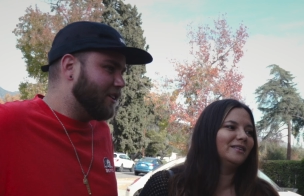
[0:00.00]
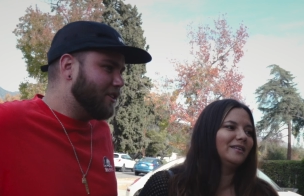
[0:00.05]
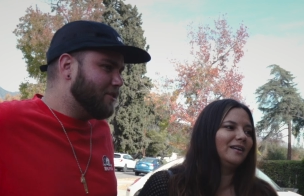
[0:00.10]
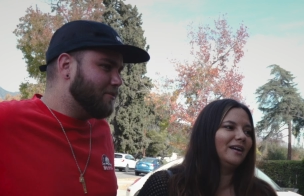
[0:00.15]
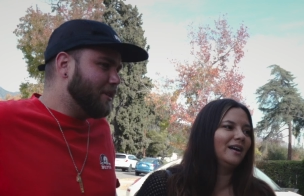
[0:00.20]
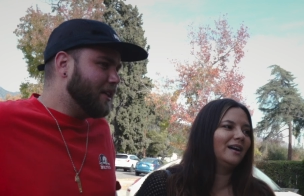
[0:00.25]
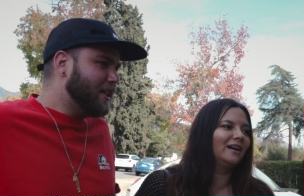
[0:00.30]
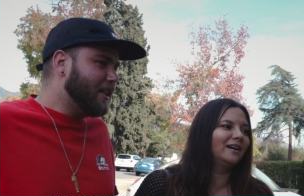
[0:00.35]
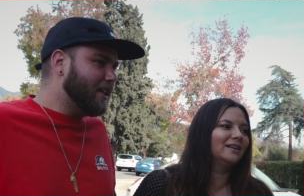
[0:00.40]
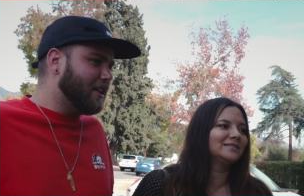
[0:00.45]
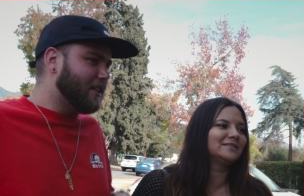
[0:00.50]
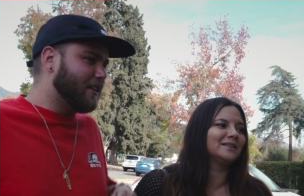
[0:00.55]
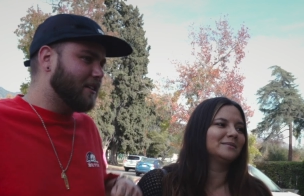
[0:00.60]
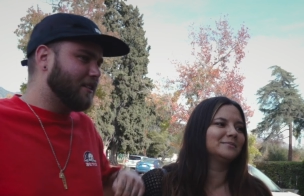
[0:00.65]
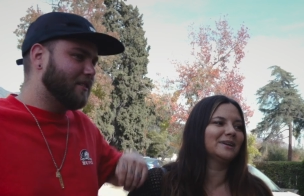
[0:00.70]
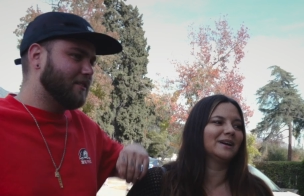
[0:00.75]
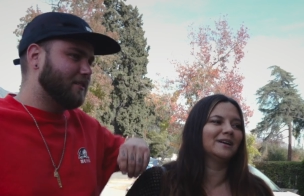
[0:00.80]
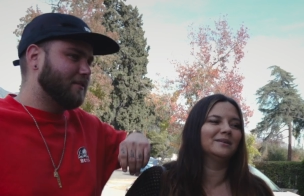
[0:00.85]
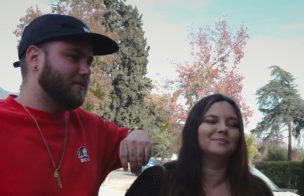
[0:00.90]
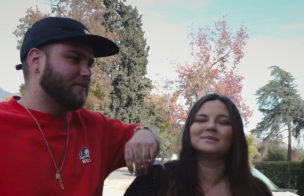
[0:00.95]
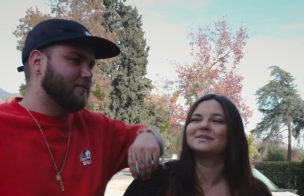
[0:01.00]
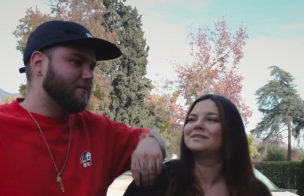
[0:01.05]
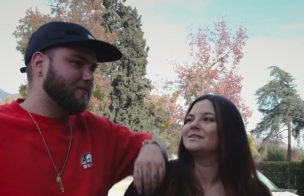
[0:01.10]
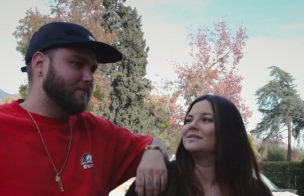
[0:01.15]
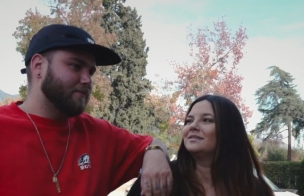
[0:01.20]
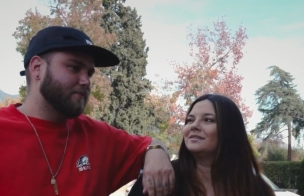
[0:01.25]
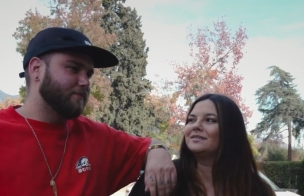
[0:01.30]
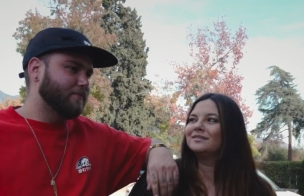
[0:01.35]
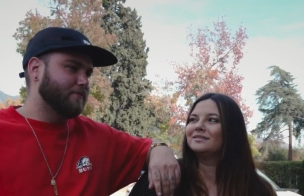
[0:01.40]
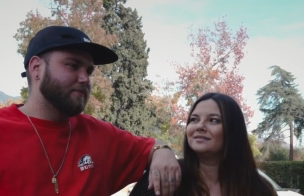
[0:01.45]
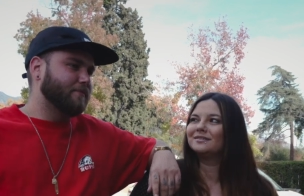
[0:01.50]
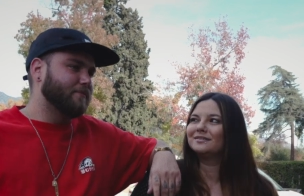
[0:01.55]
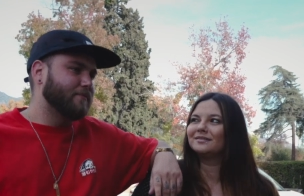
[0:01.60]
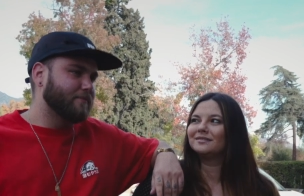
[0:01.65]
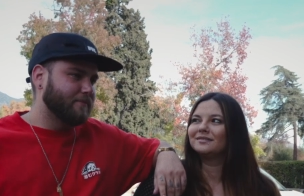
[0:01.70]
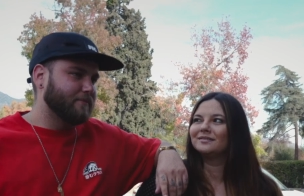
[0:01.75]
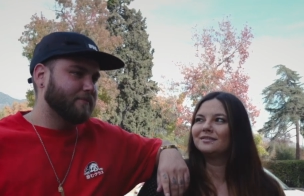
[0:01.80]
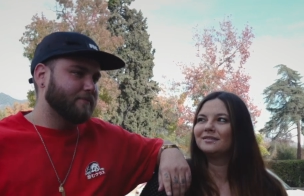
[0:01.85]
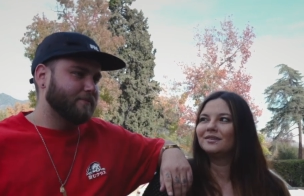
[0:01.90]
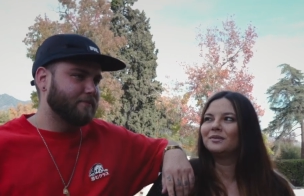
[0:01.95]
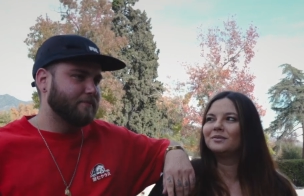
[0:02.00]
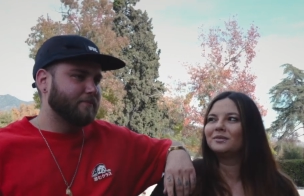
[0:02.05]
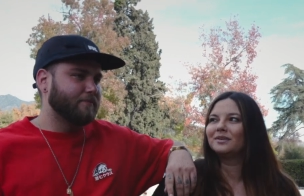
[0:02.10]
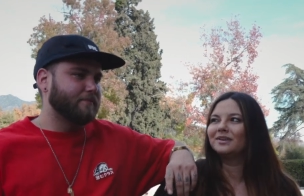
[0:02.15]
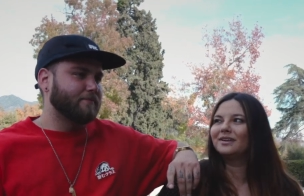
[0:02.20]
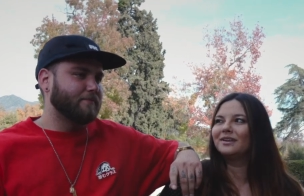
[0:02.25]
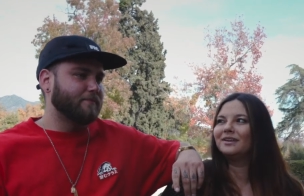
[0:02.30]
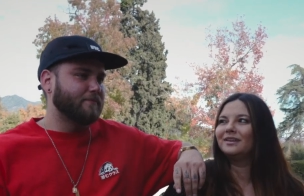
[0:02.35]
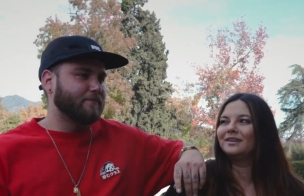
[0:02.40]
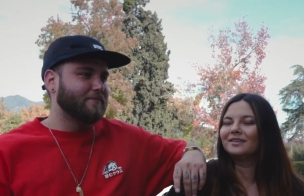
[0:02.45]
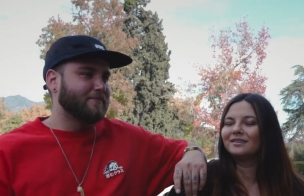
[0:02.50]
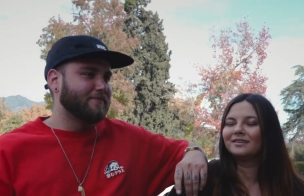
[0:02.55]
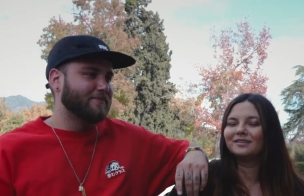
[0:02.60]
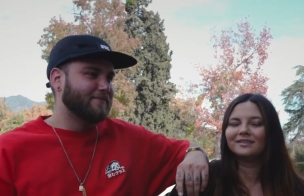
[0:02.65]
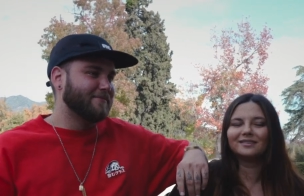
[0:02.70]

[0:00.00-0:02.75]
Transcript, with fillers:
Speaker 1: What do you uh, mean? Uh, sometimes. Okay. Really?